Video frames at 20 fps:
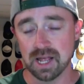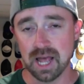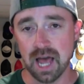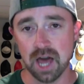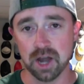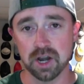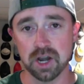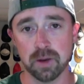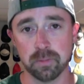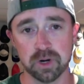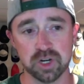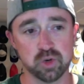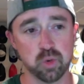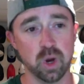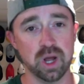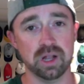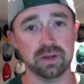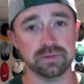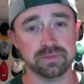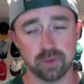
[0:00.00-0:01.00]
out of number
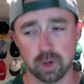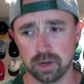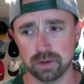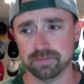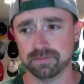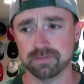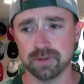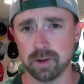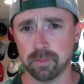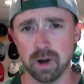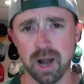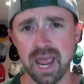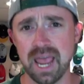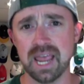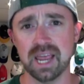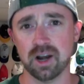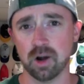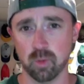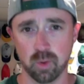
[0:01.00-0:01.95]
12 or number 8 or